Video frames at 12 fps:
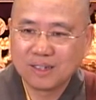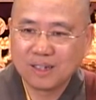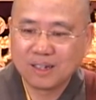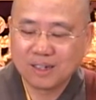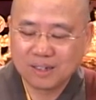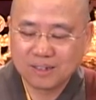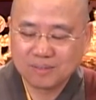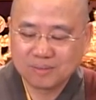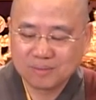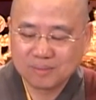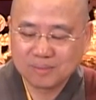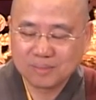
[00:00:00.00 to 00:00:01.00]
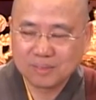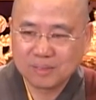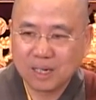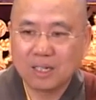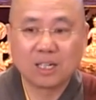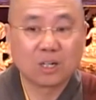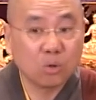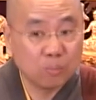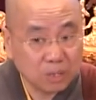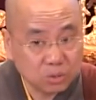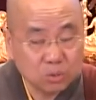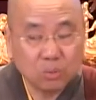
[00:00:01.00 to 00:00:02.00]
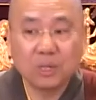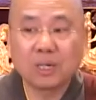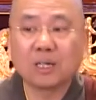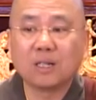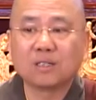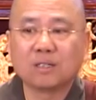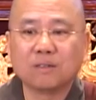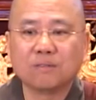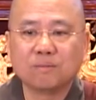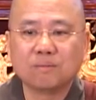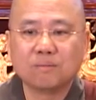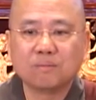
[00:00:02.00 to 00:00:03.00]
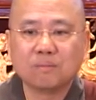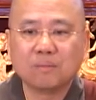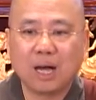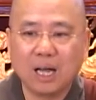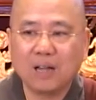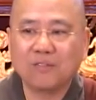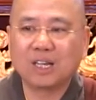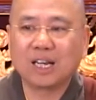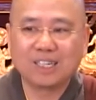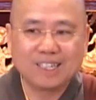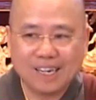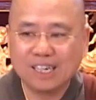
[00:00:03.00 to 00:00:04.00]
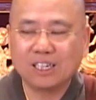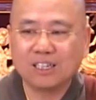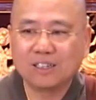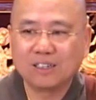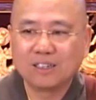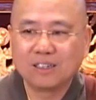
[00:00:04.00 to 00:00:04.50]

And they go about doing it as if I have an identity.